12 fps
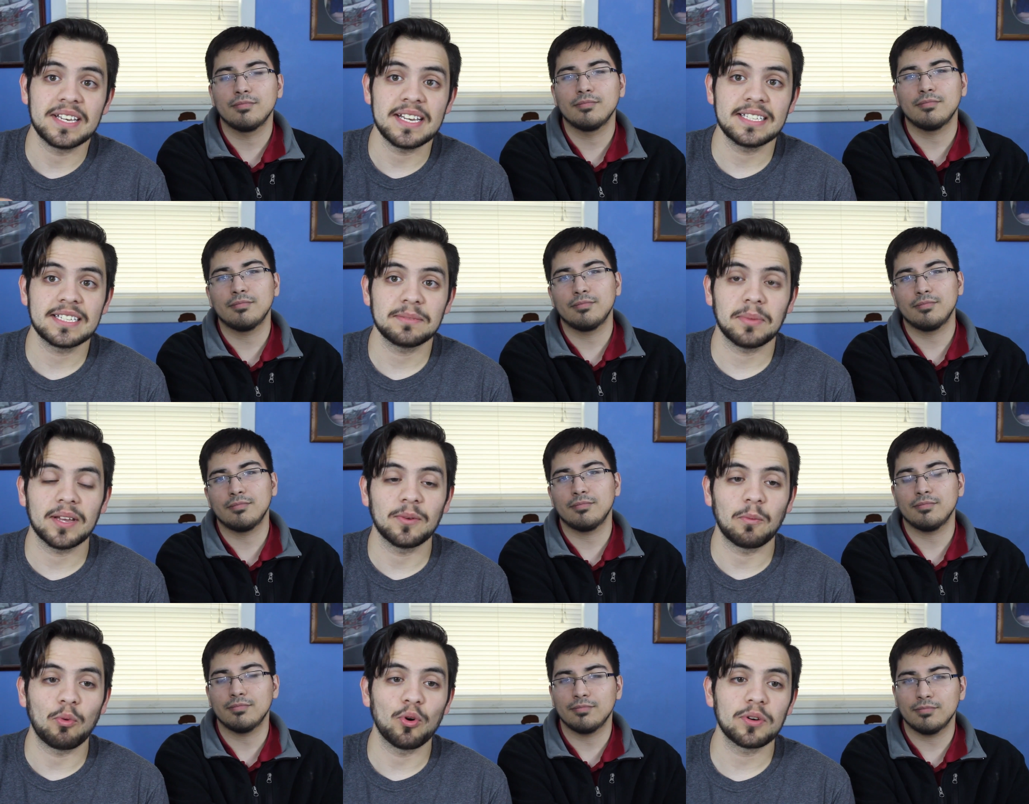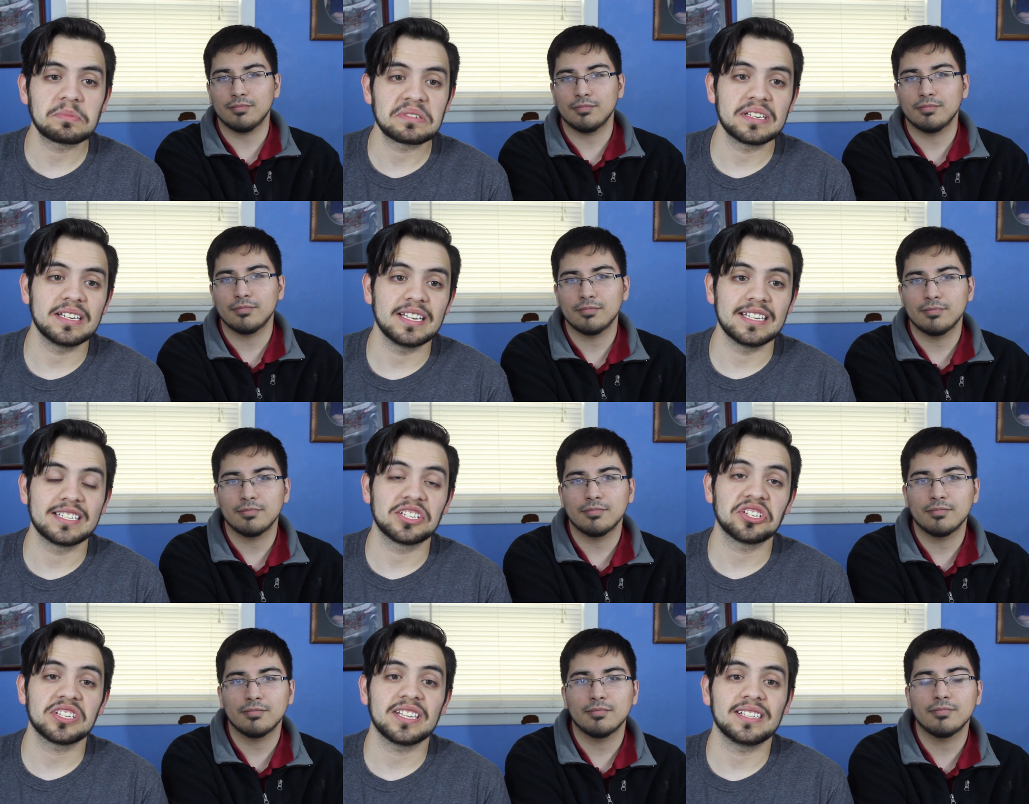Speaker 1: tainted by the warped.
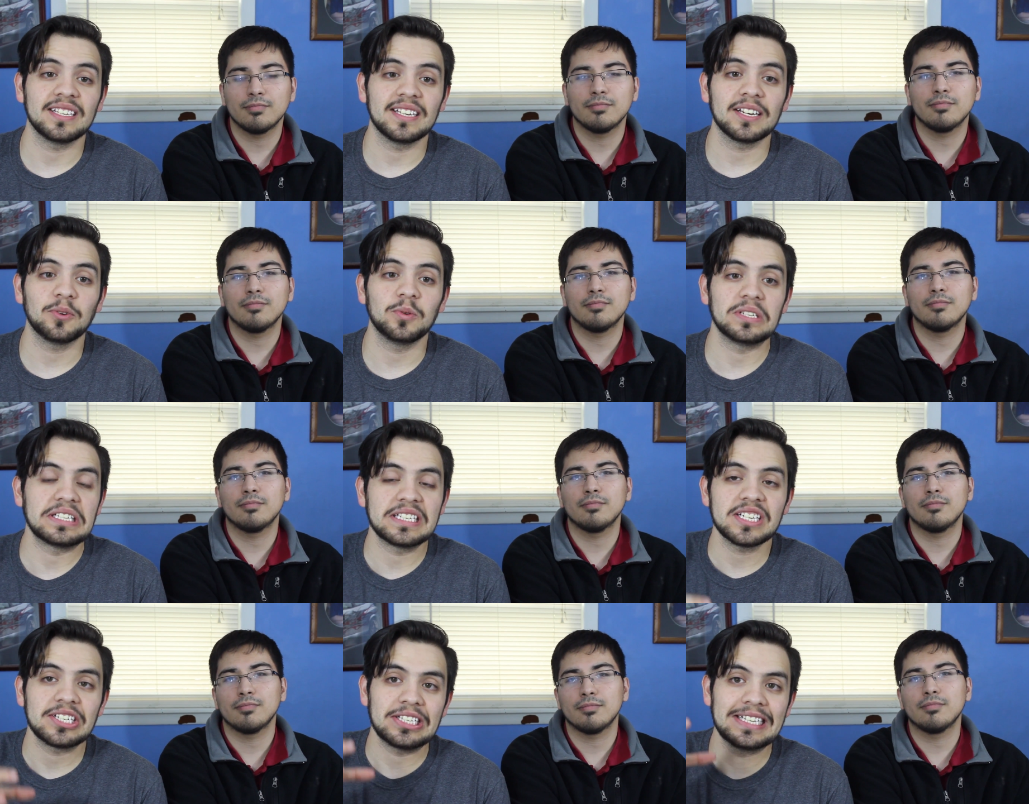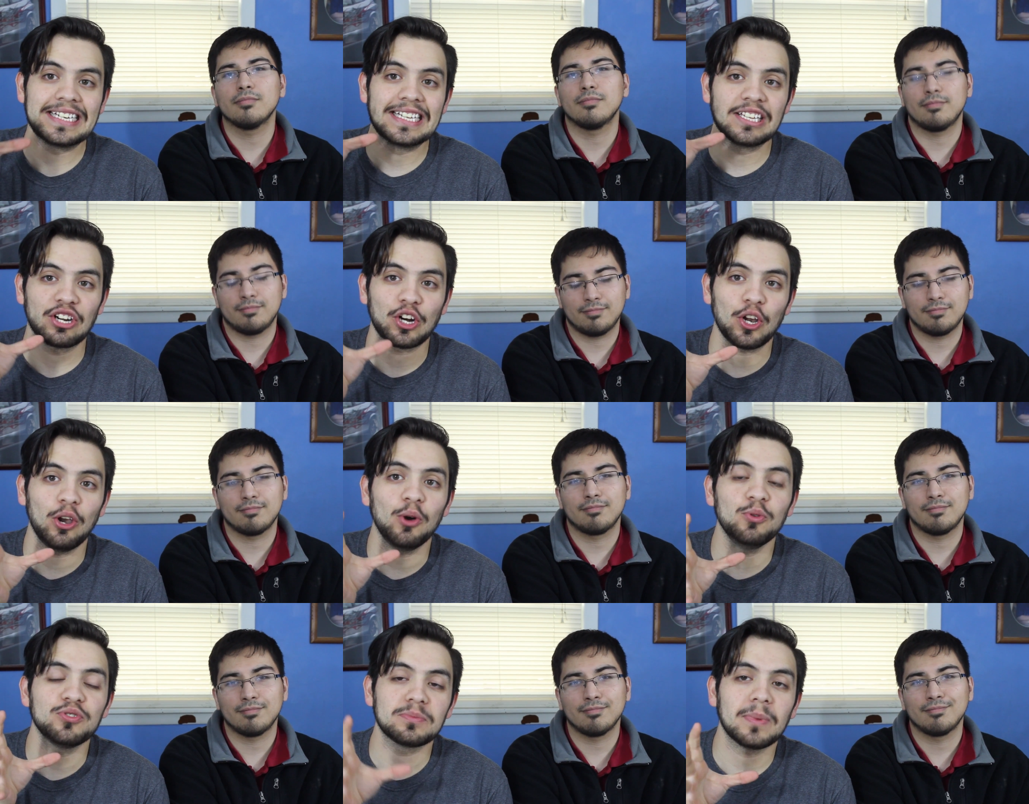It's just that the Inquisition, in their
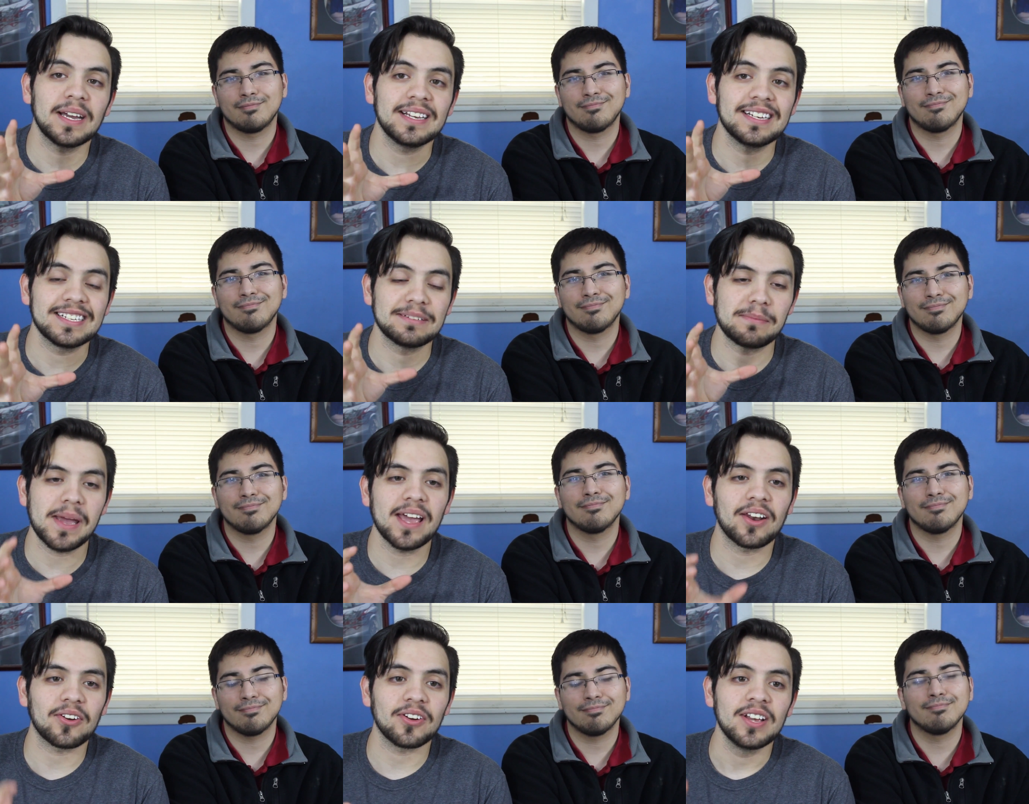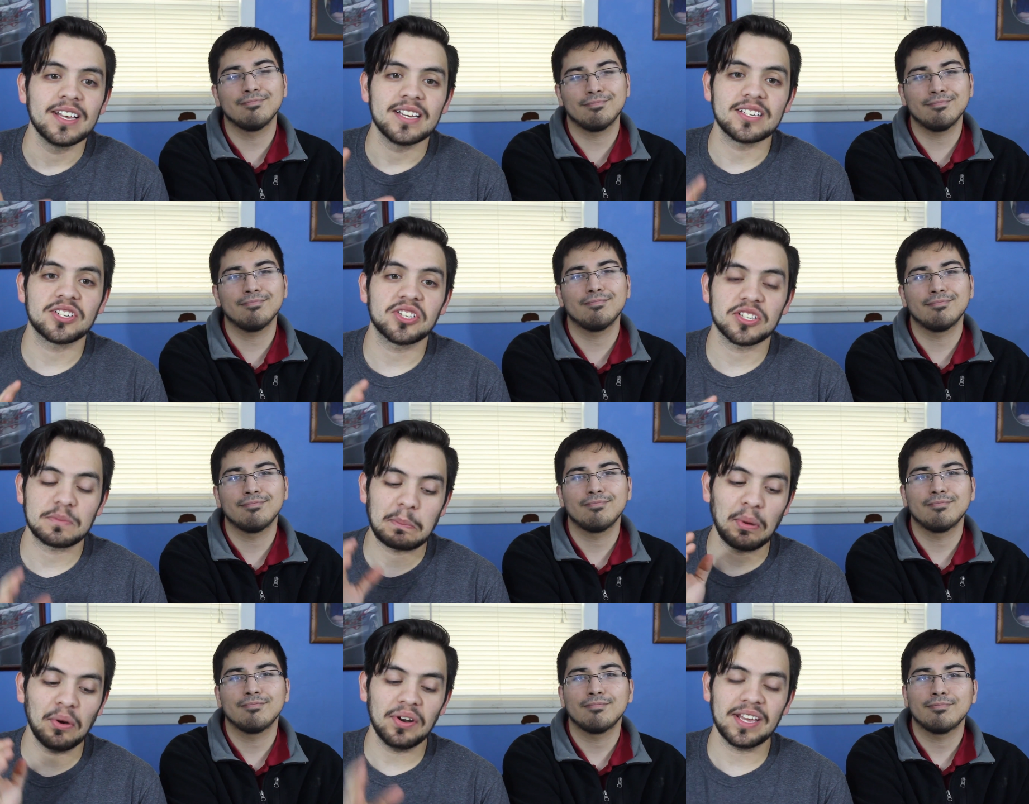closed-minded manner, is
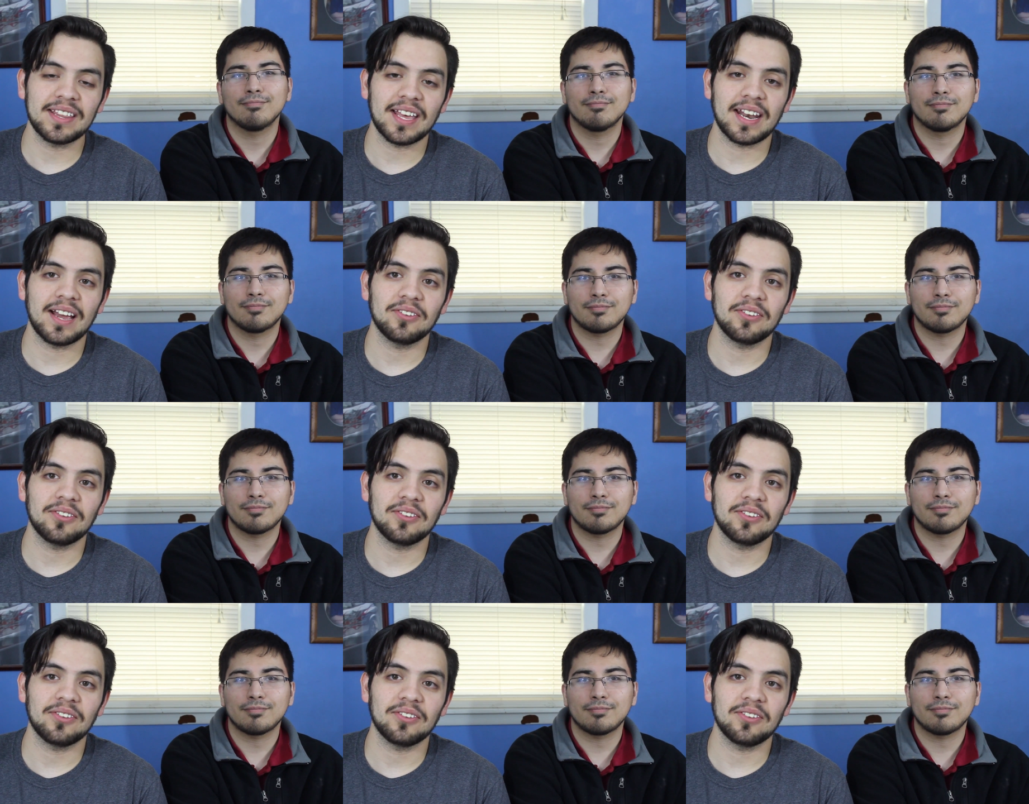just putting that